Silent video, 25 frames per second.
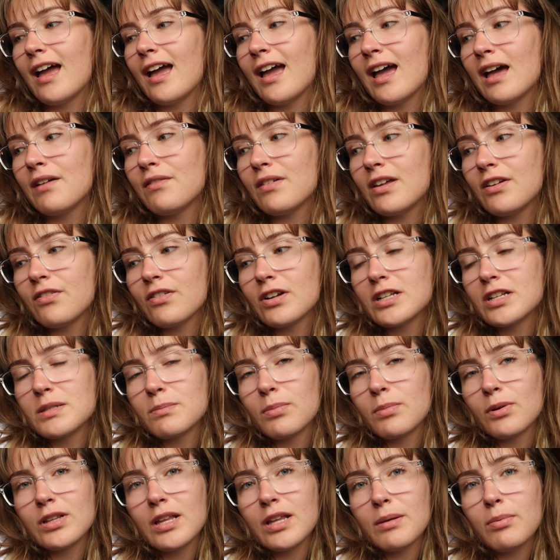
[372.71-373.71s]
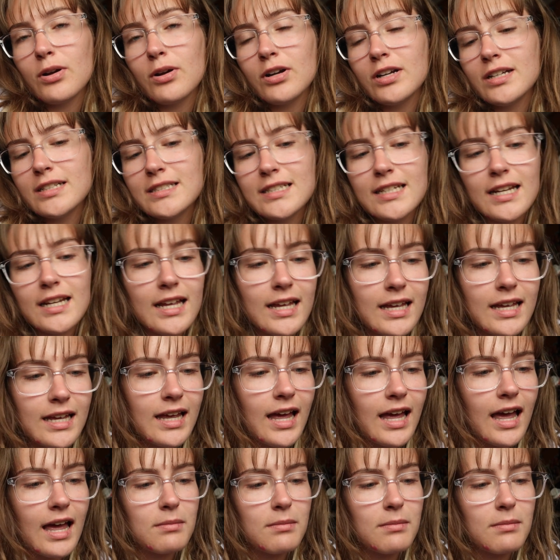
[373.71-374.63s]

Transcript: I have a friend's birthday party today.